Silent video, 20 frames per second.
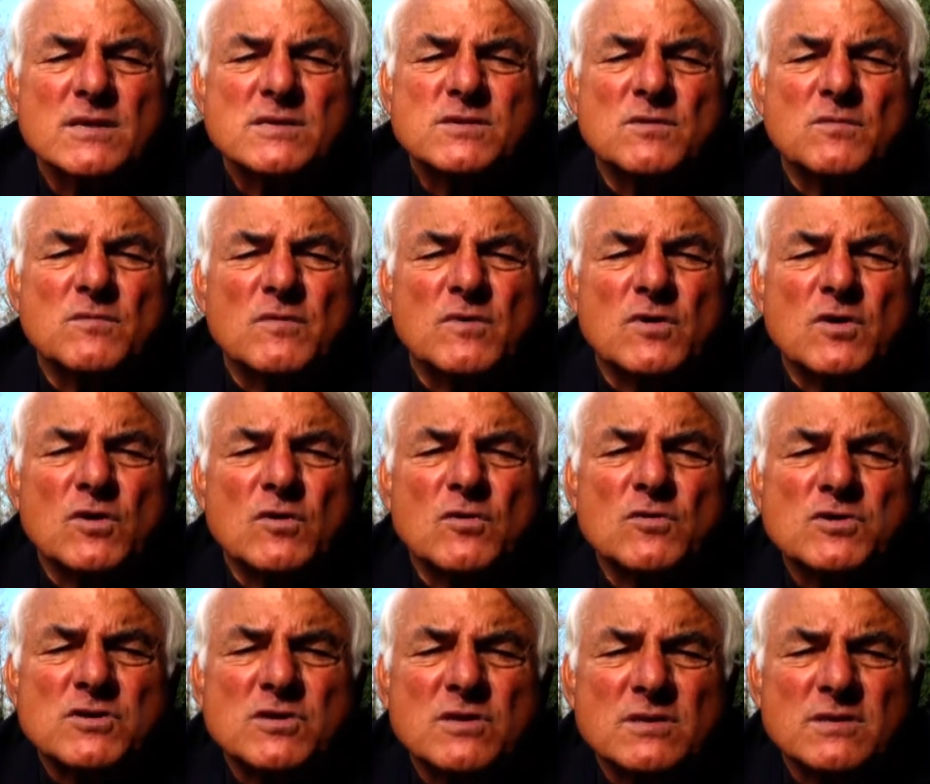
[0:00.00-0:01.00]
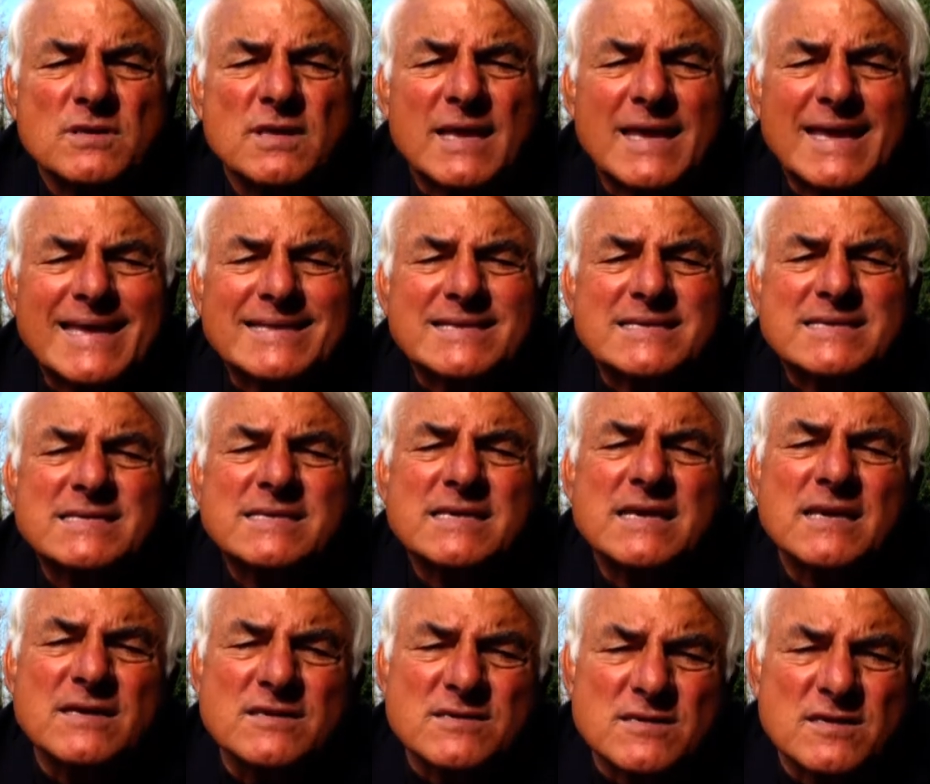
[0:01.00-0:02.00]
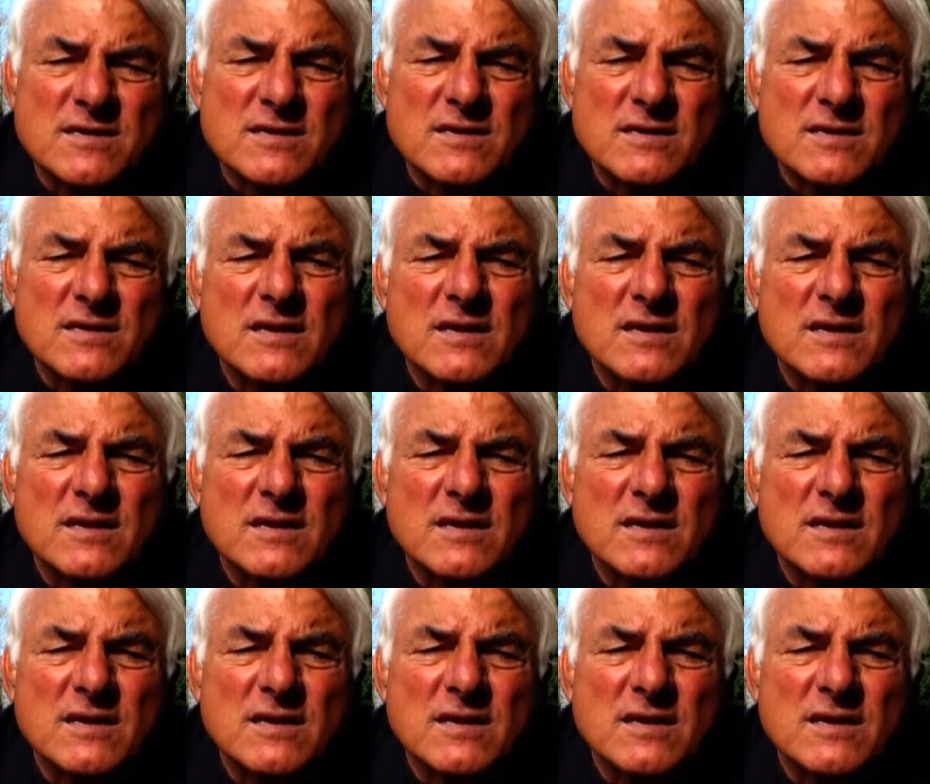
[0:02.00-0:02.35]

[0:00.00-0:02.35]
So you should insist